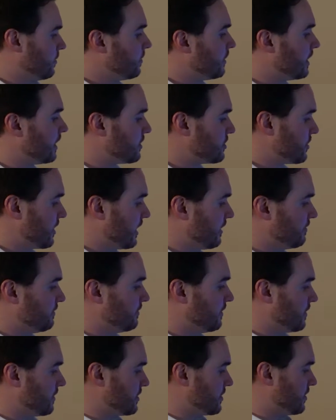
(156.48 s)
We also have
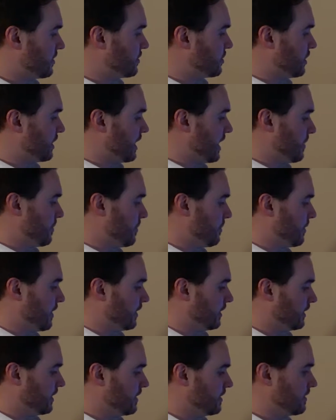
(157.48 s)
full searching
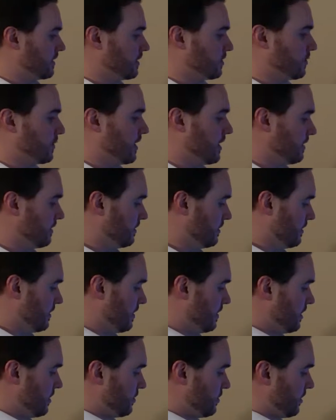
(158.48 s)
capabilities as well.
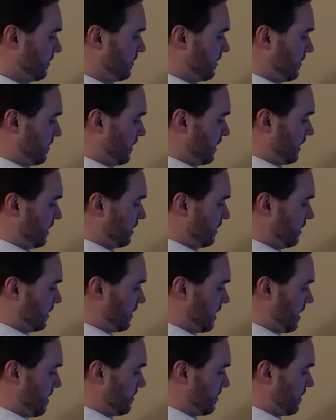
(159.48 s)
So if you were going to
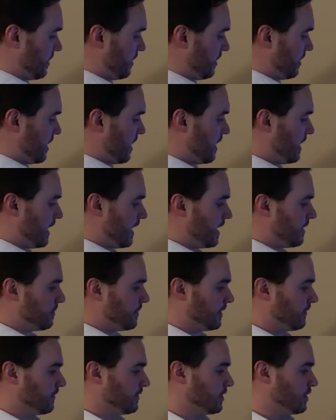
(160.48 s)
look up a
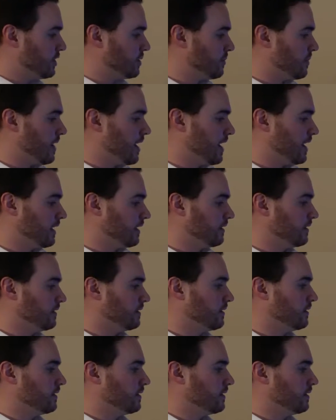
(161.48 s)
name, even just by